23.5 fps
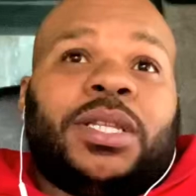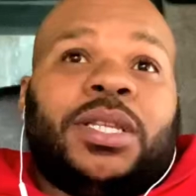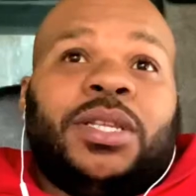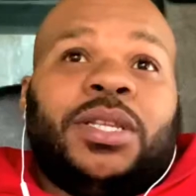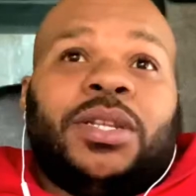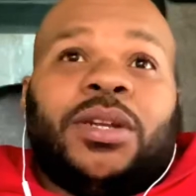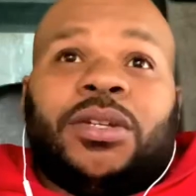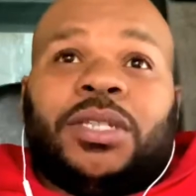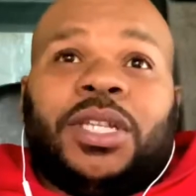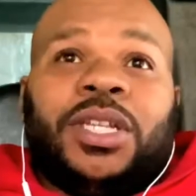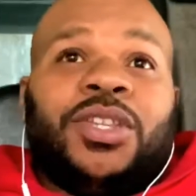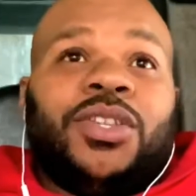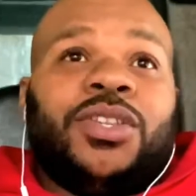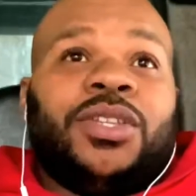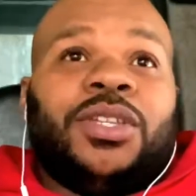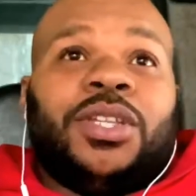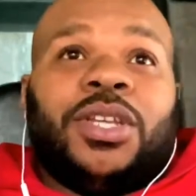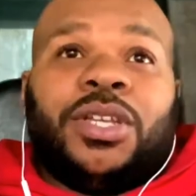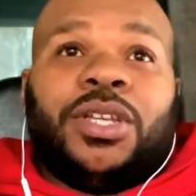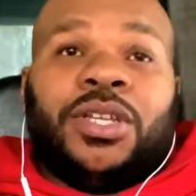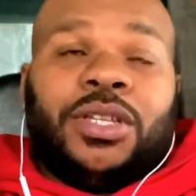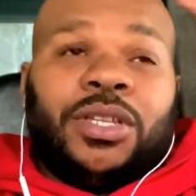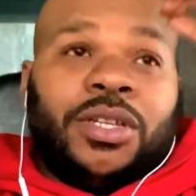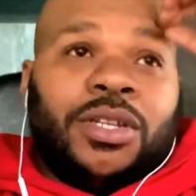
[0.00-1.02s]
you know,
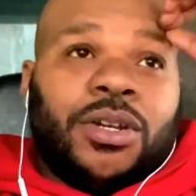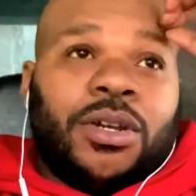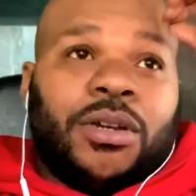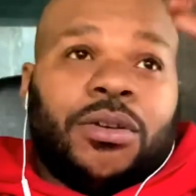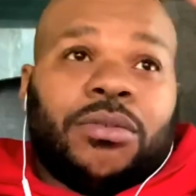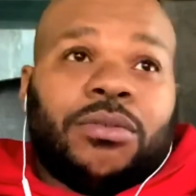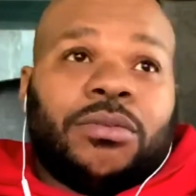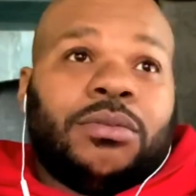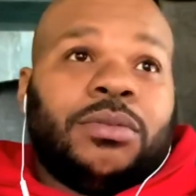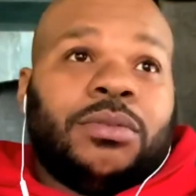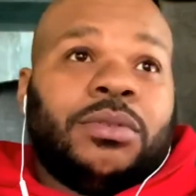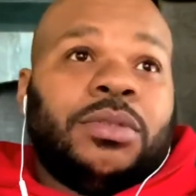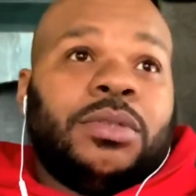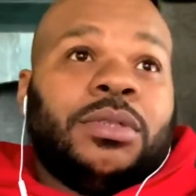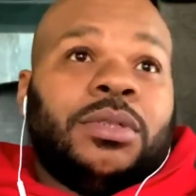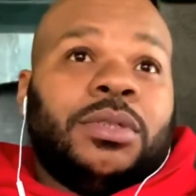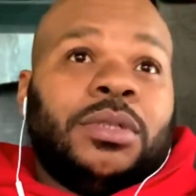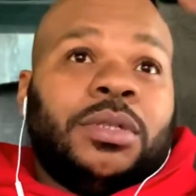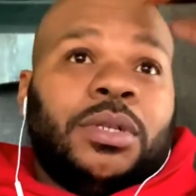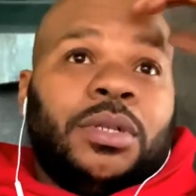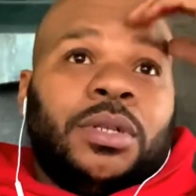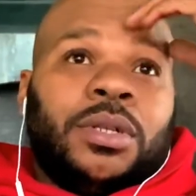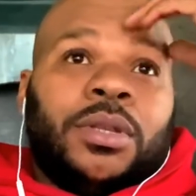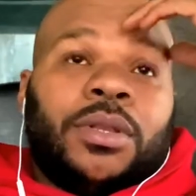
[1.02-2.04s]
then
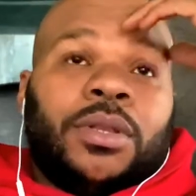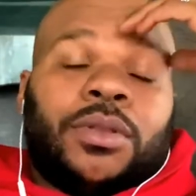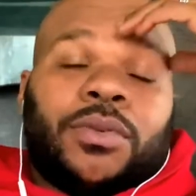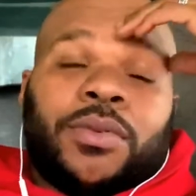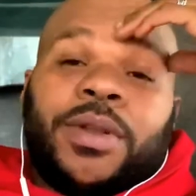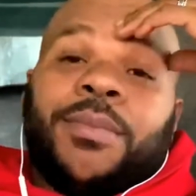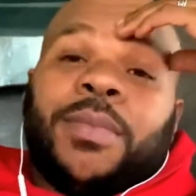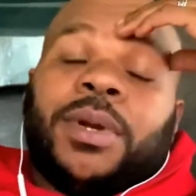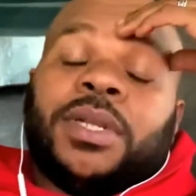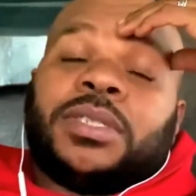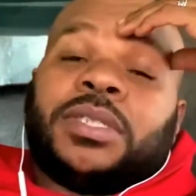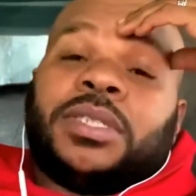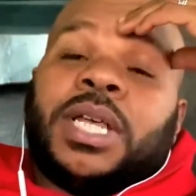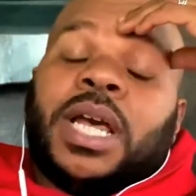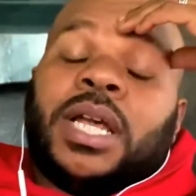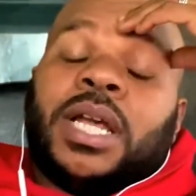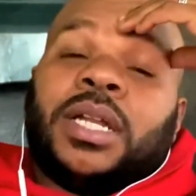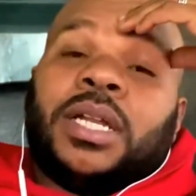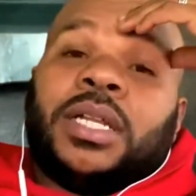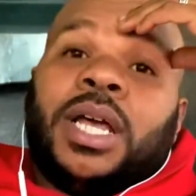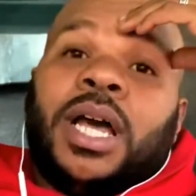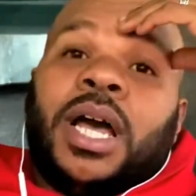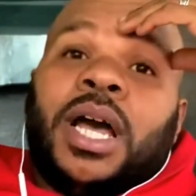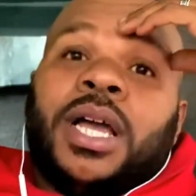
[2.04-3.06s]
3 months down
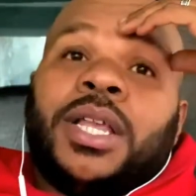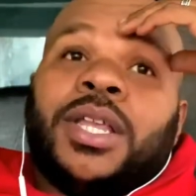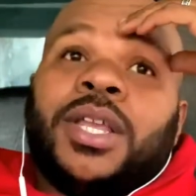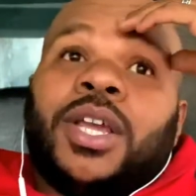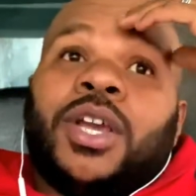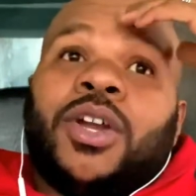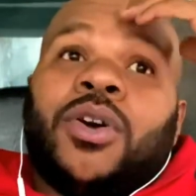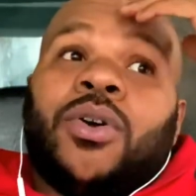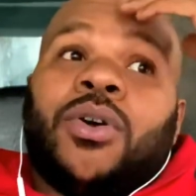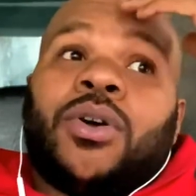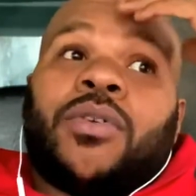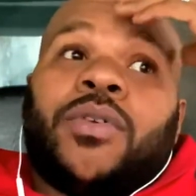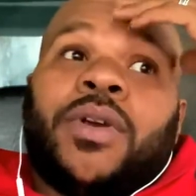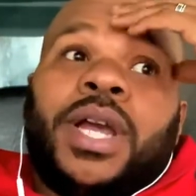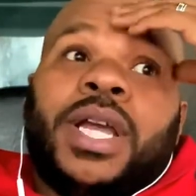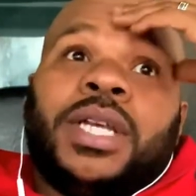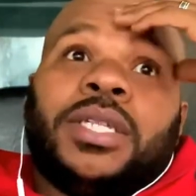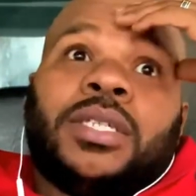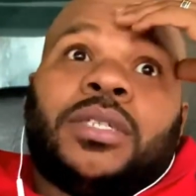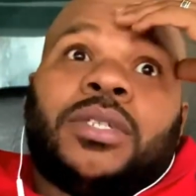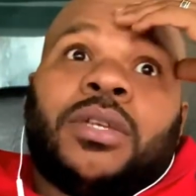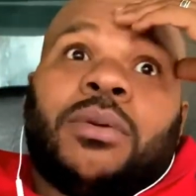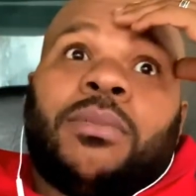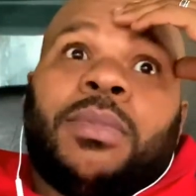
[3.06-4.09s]
the line, you're going
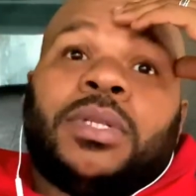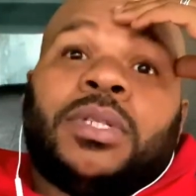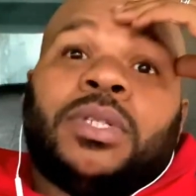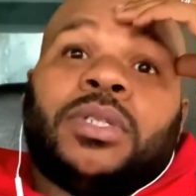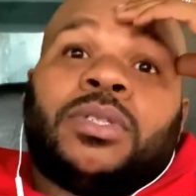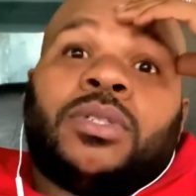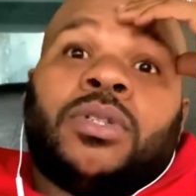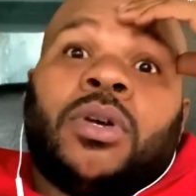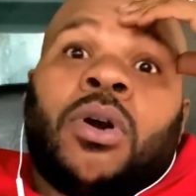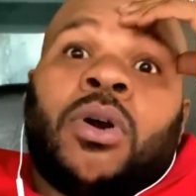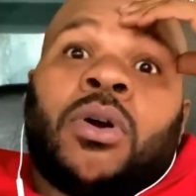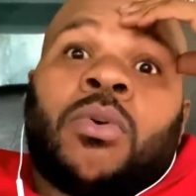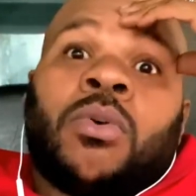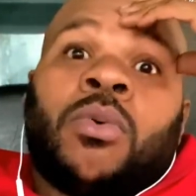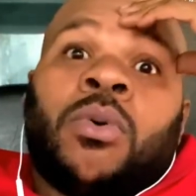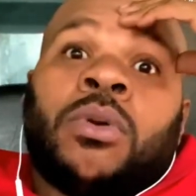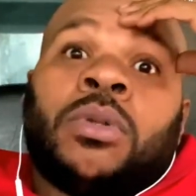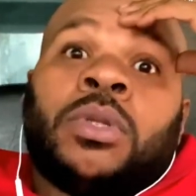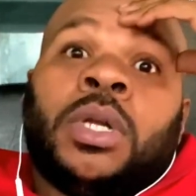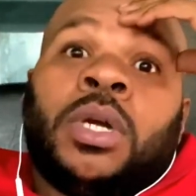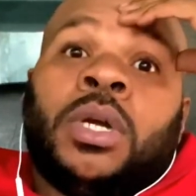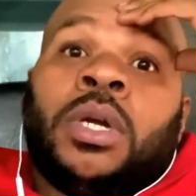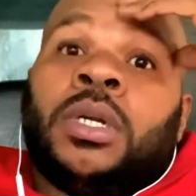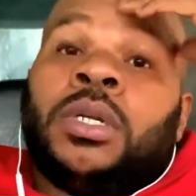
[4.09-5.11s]
crazy talking about this dog
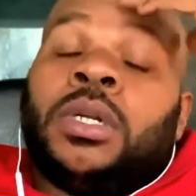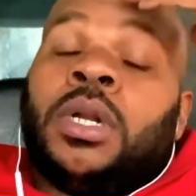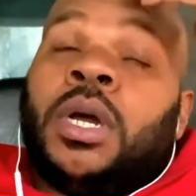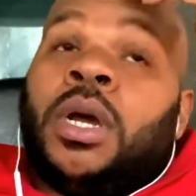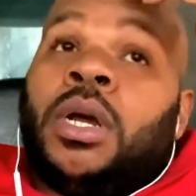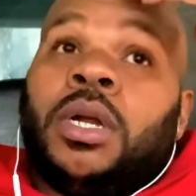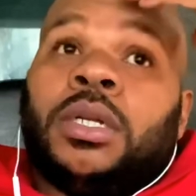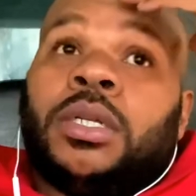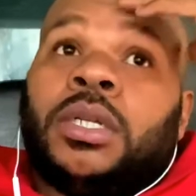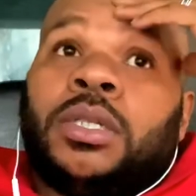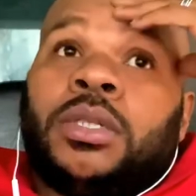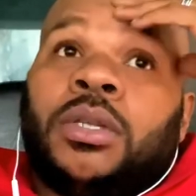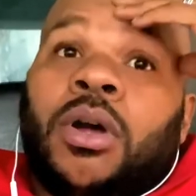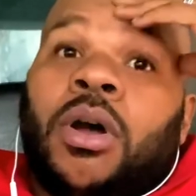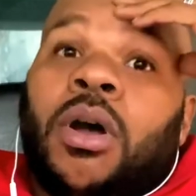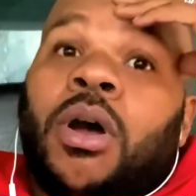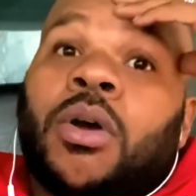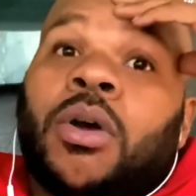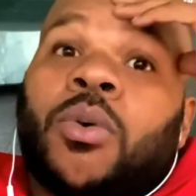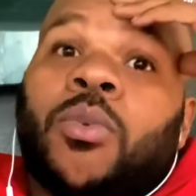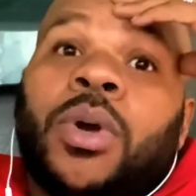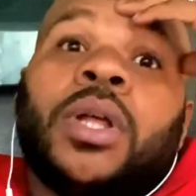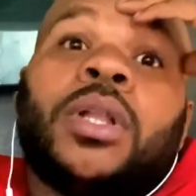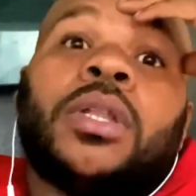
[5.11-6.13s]
won't learn. No, the
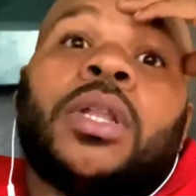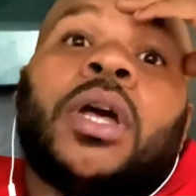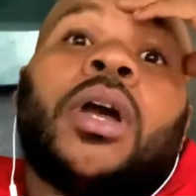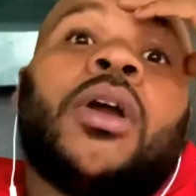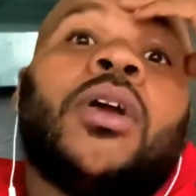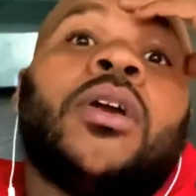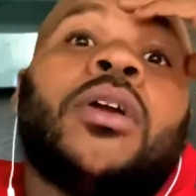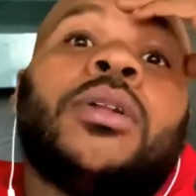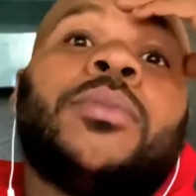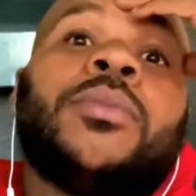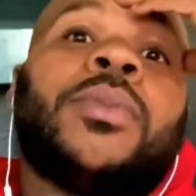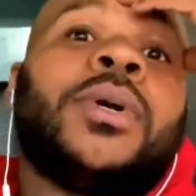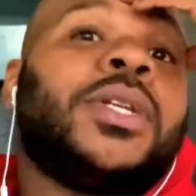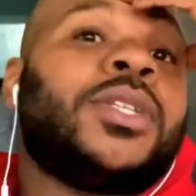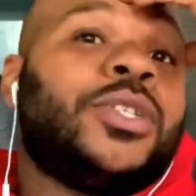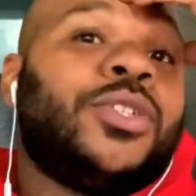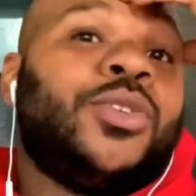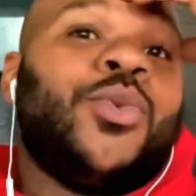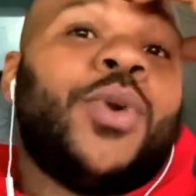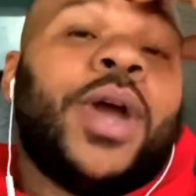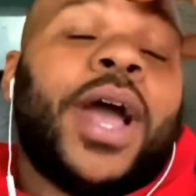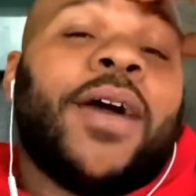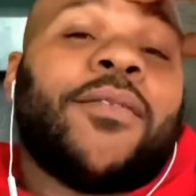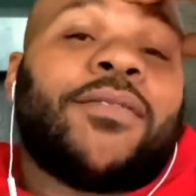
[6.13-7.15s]
dog will learn, but
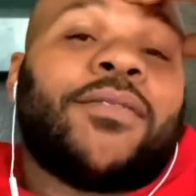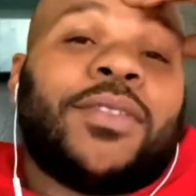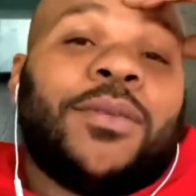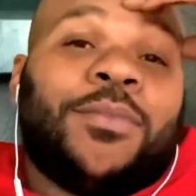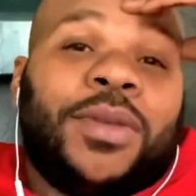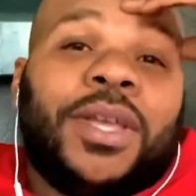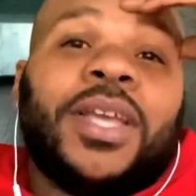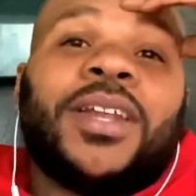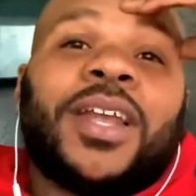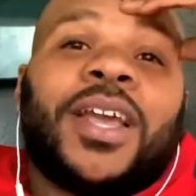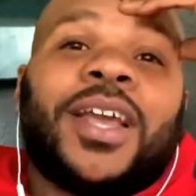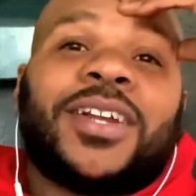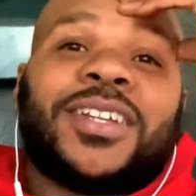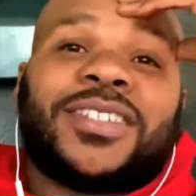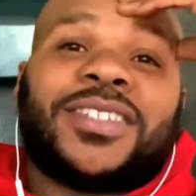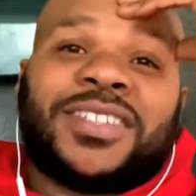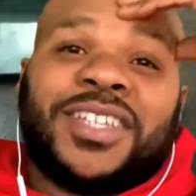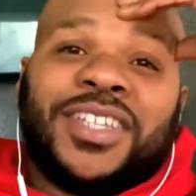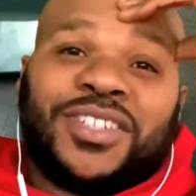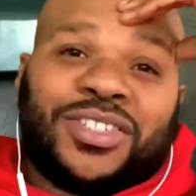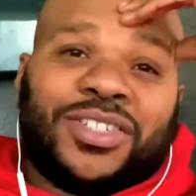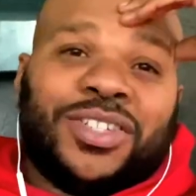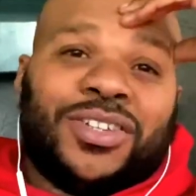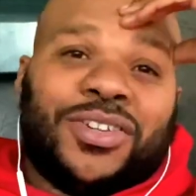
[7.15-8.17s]
you have to be there to
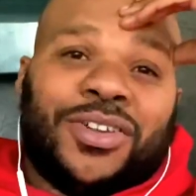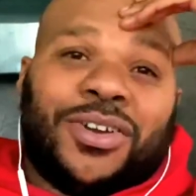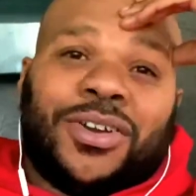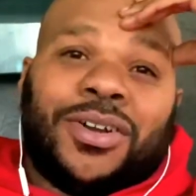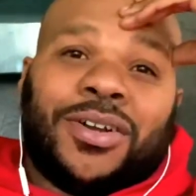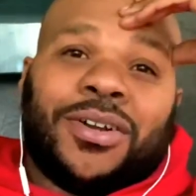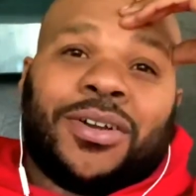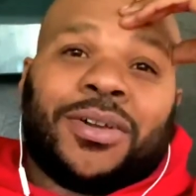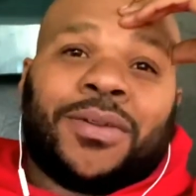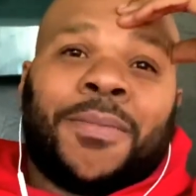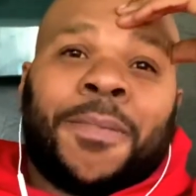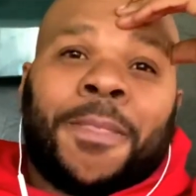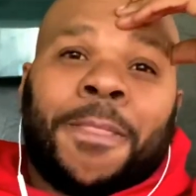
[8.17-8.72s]
teach the dog.